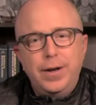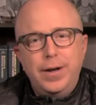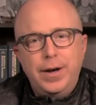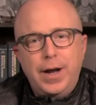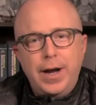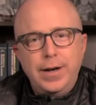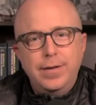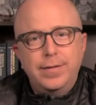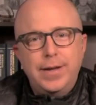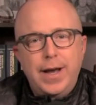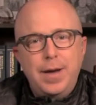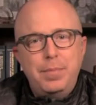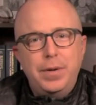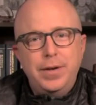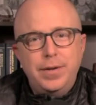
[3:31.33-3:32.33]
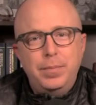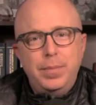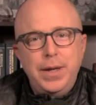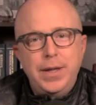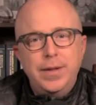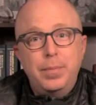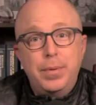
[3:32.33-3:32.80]
and I just happen to
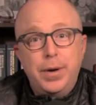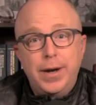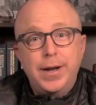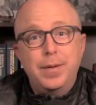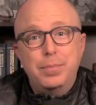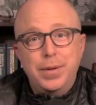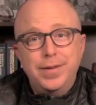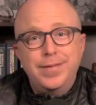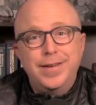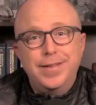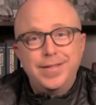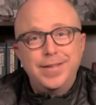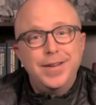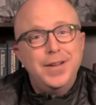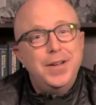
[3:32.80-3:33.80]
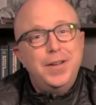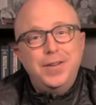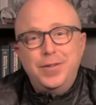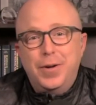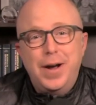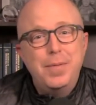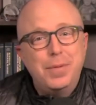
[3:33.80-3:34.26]
be in the bucket business.
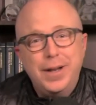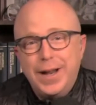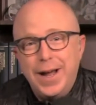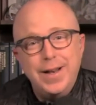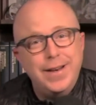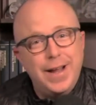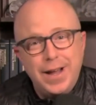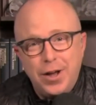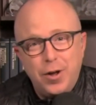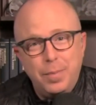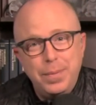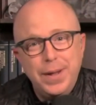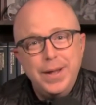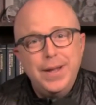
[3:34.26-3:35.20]
So I'm glad to help.